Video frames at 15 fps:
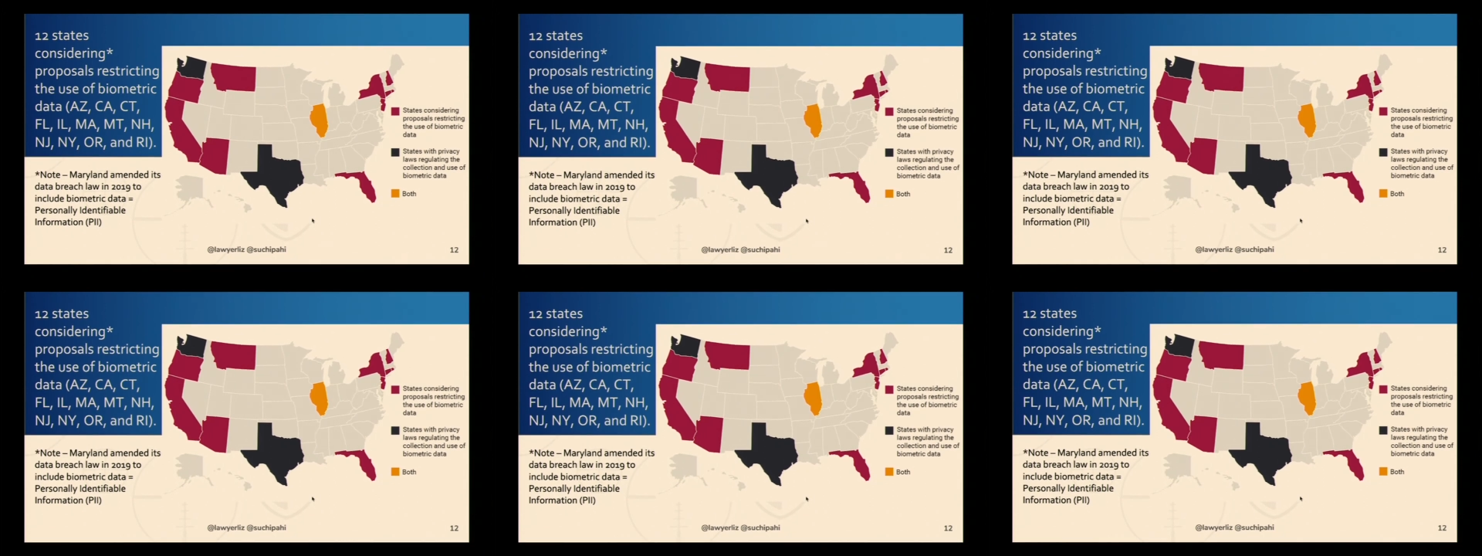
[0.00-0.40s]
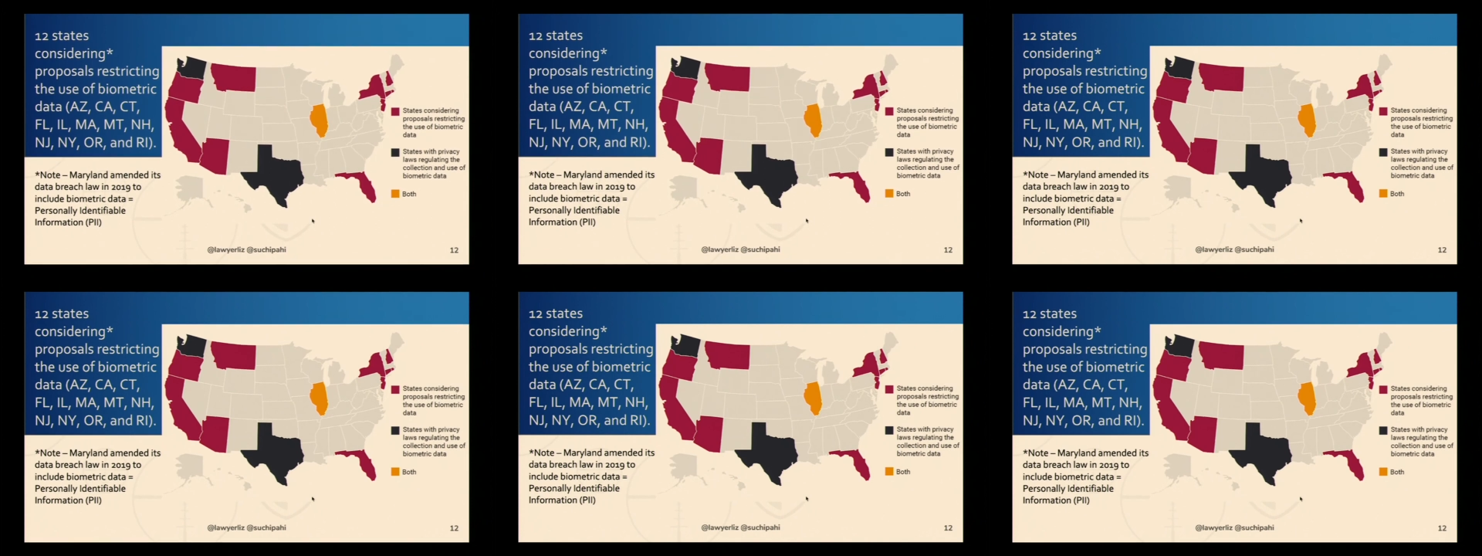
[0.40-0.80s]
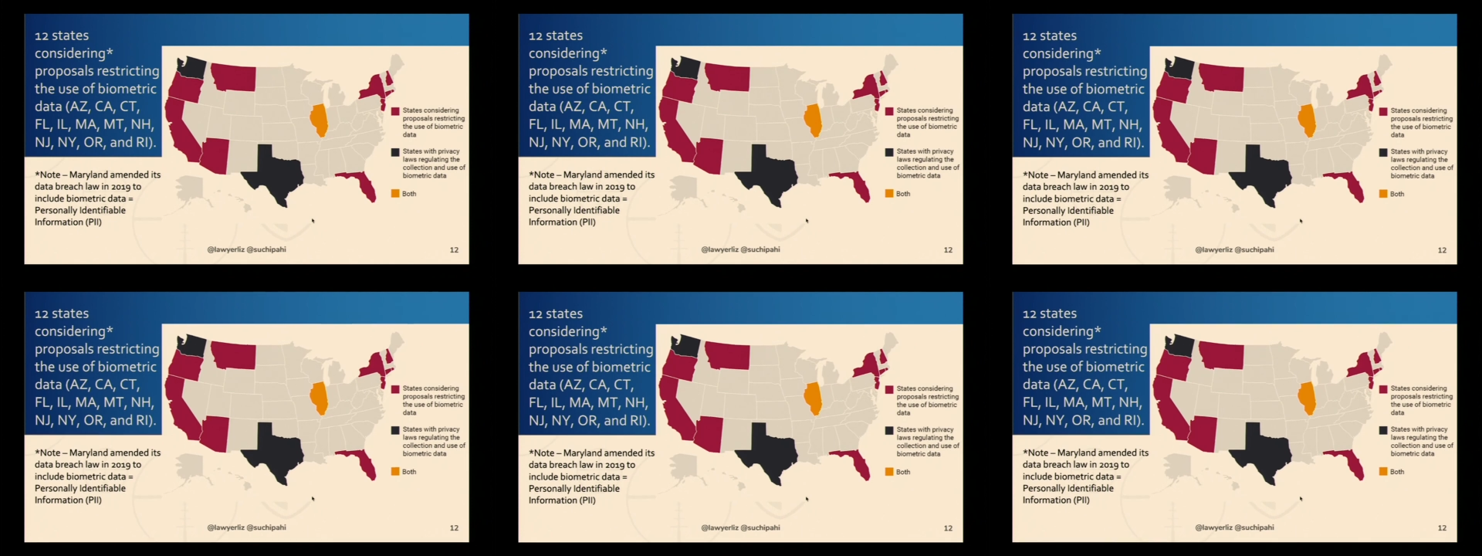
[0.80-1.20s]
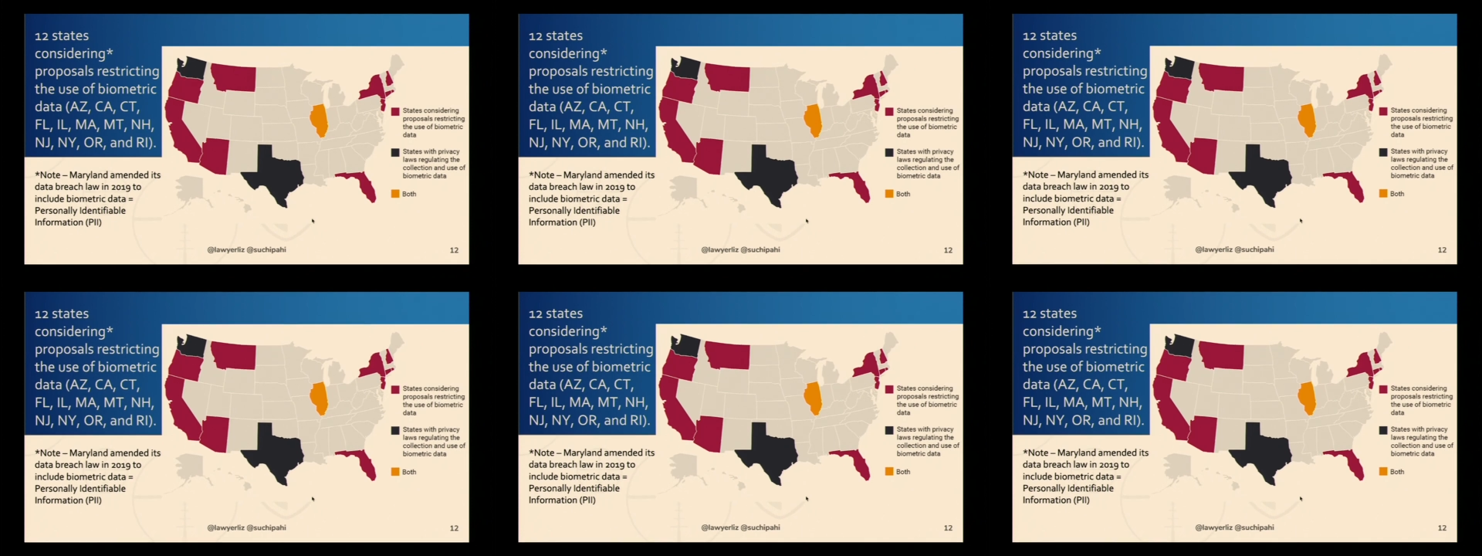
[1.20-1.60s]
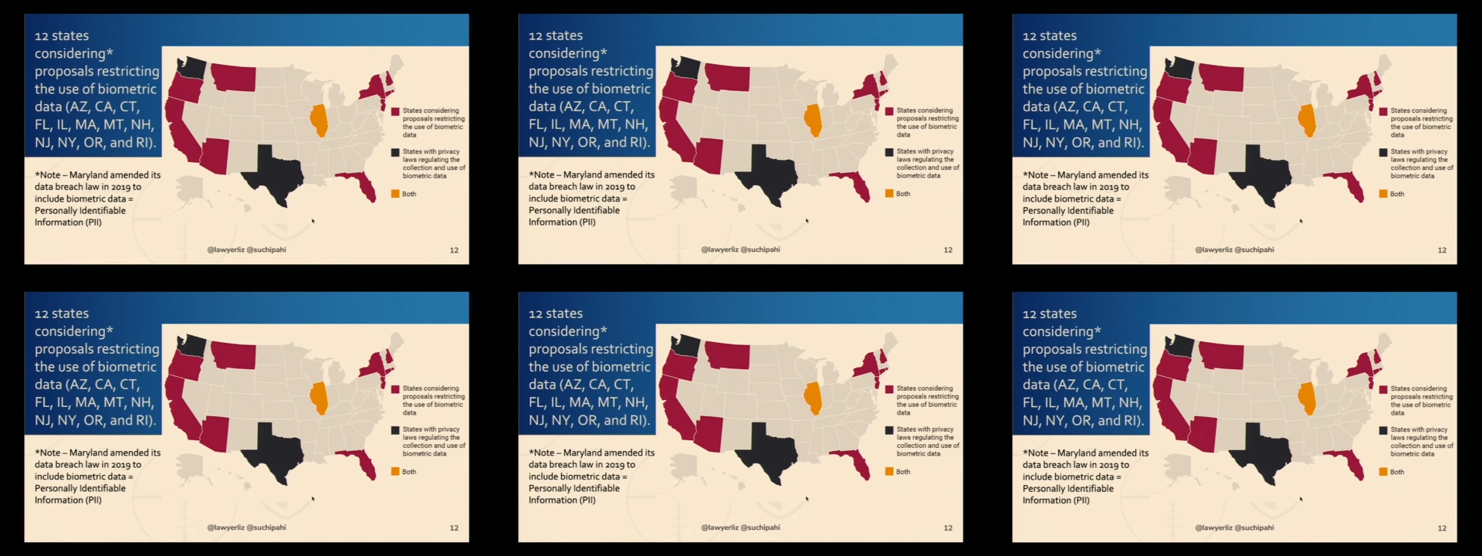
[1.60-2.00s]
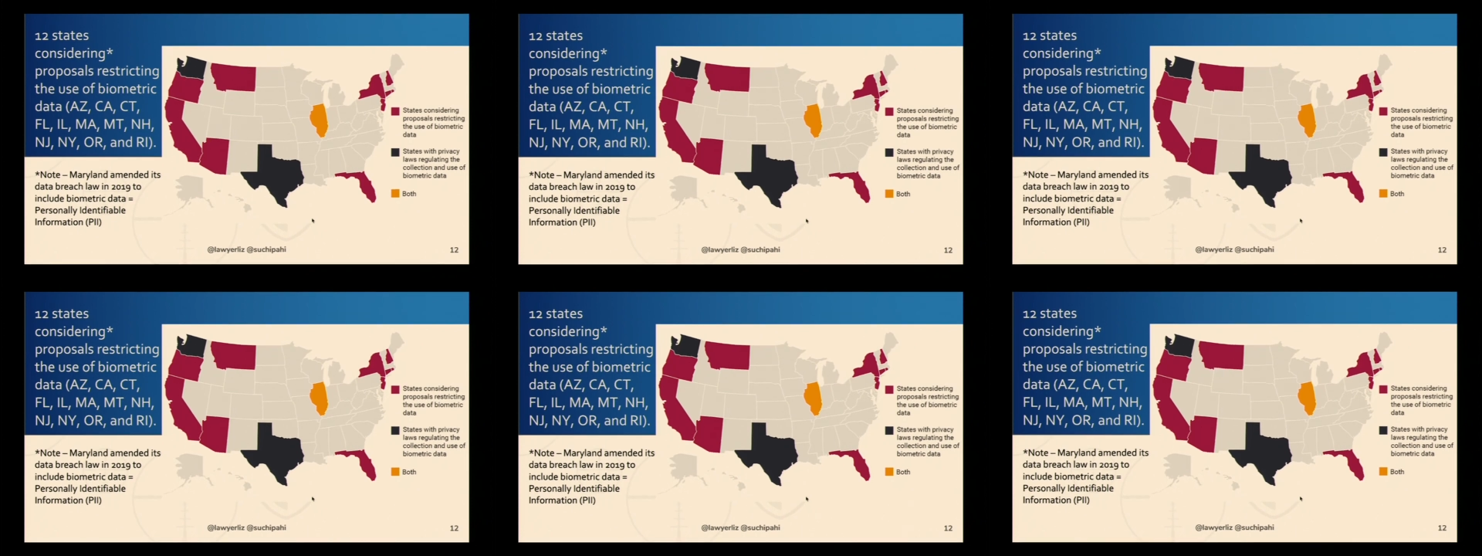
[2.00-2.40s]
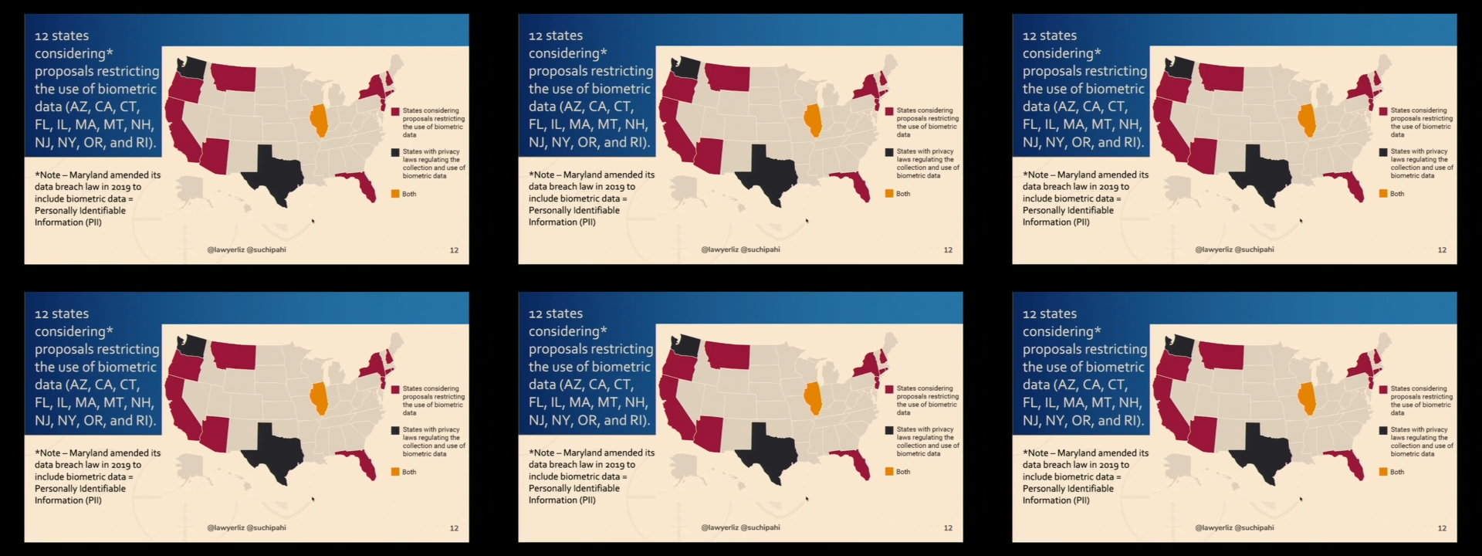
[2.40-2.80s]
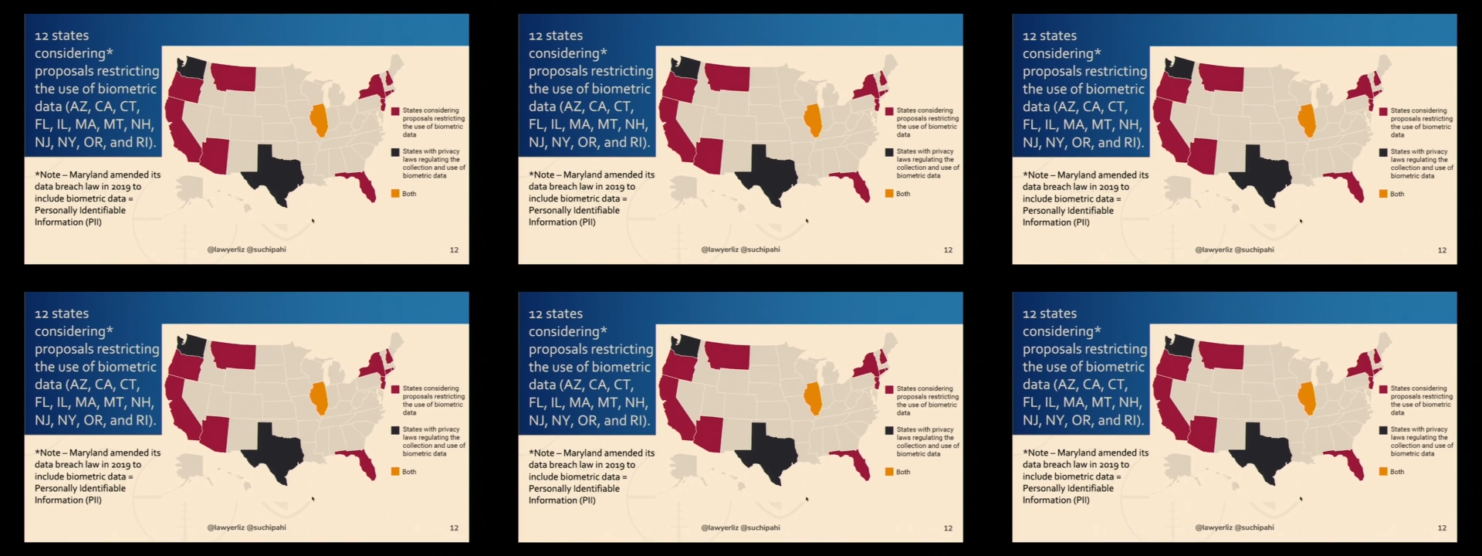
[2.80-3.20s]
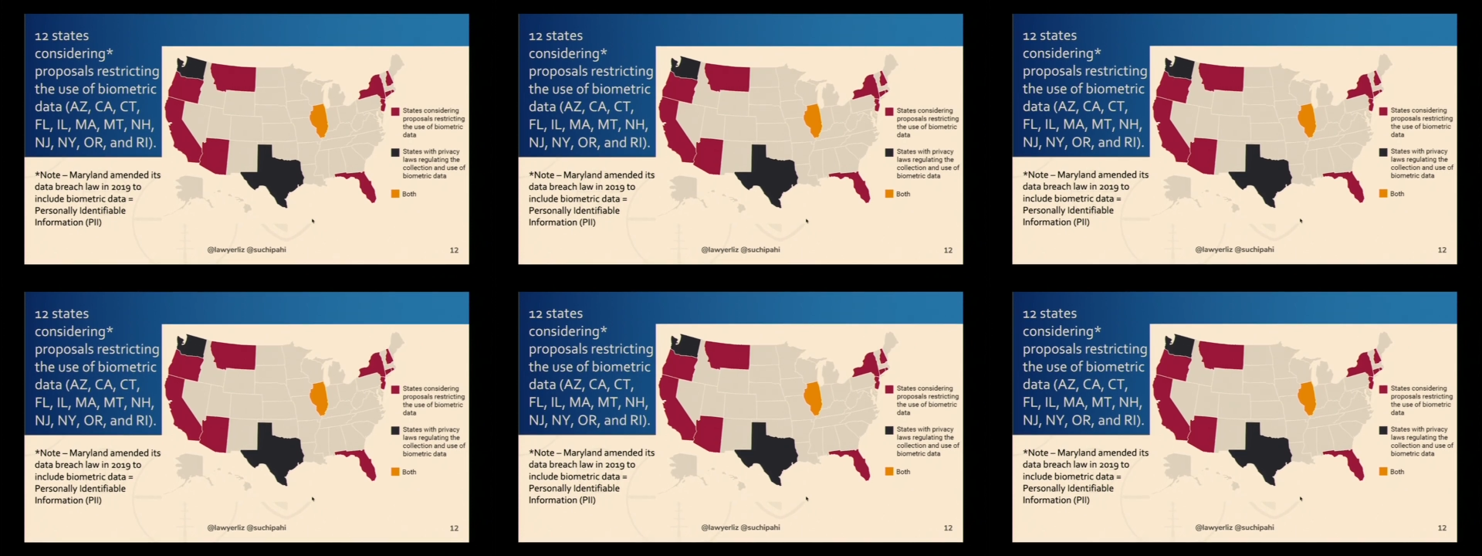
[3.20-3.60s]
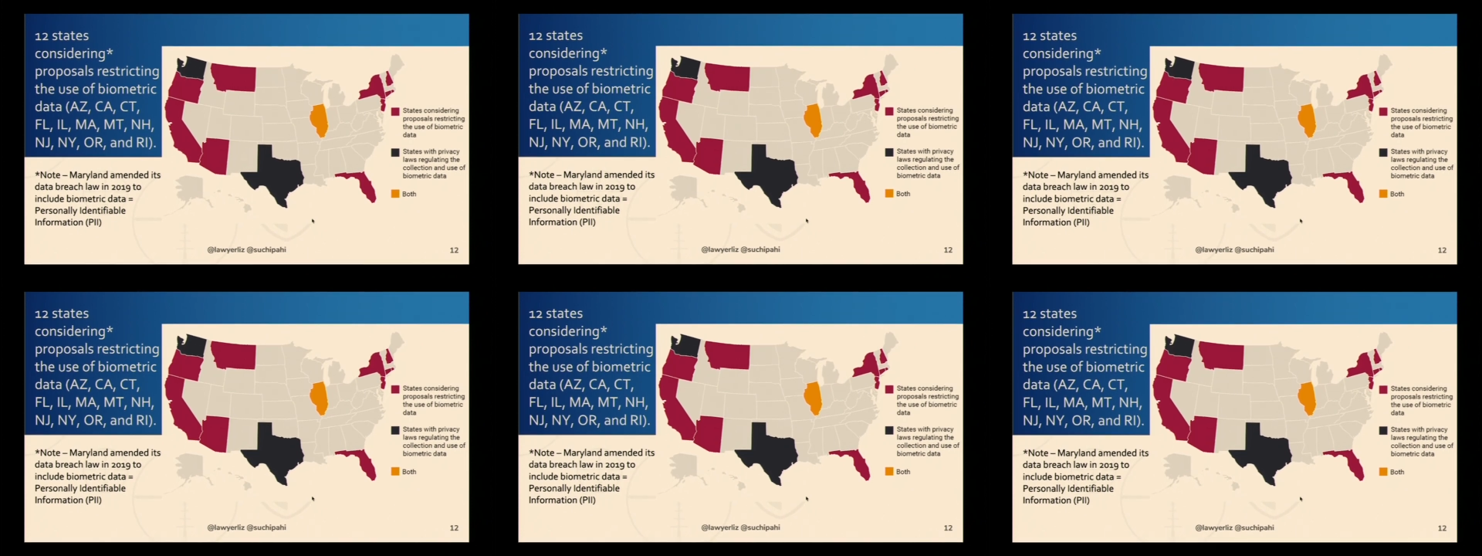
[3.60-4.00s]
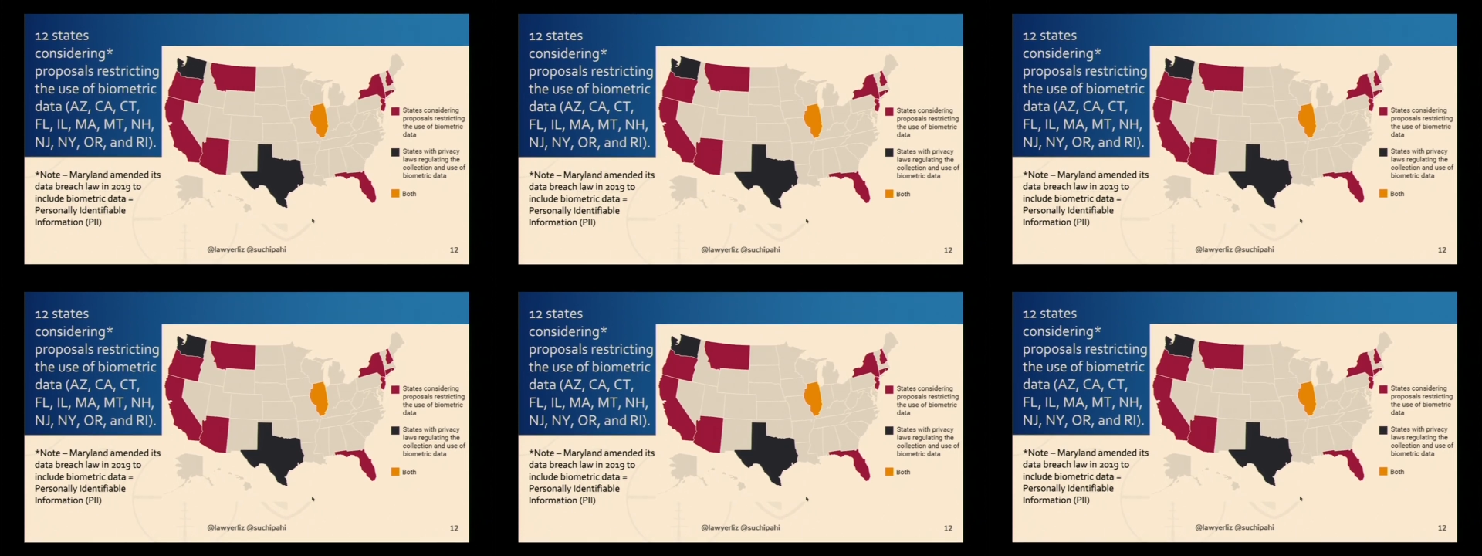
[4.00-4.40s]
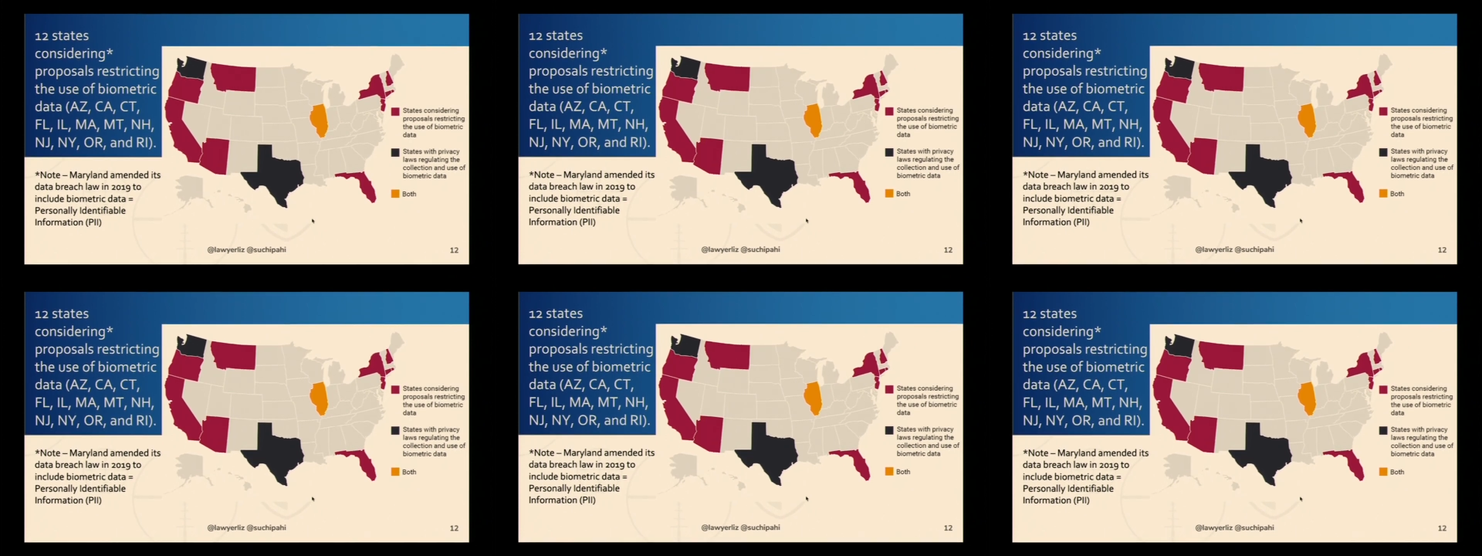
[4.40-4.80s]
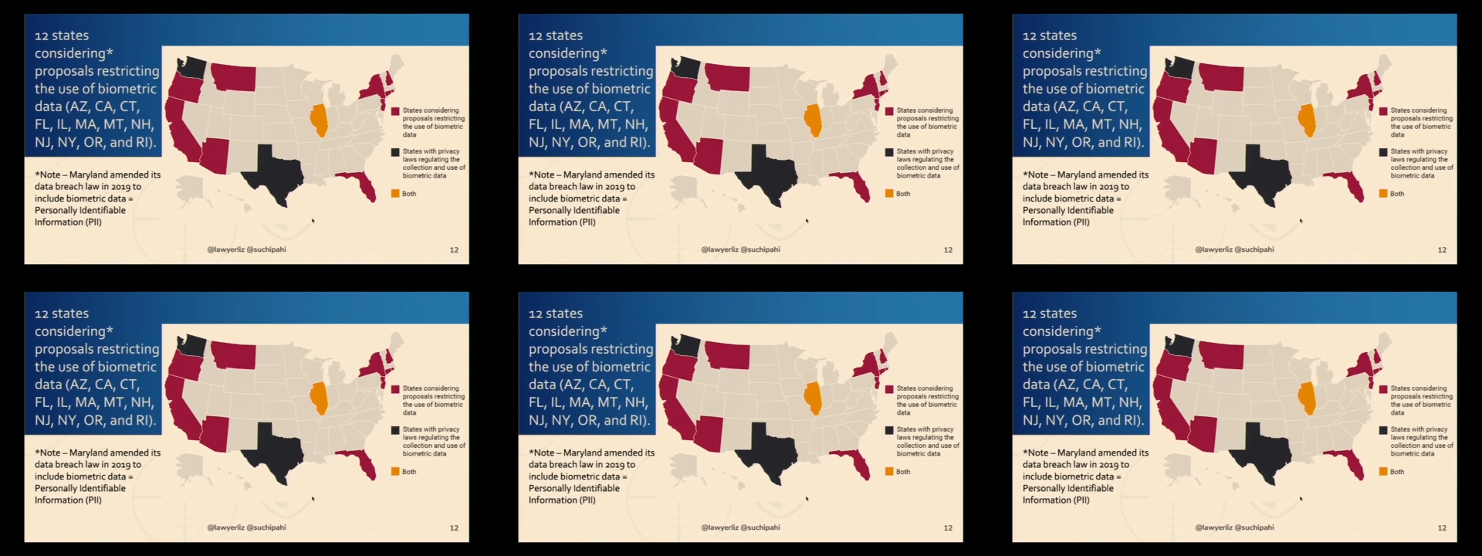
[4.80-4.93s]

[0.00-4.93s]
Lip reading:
(no speaker visible)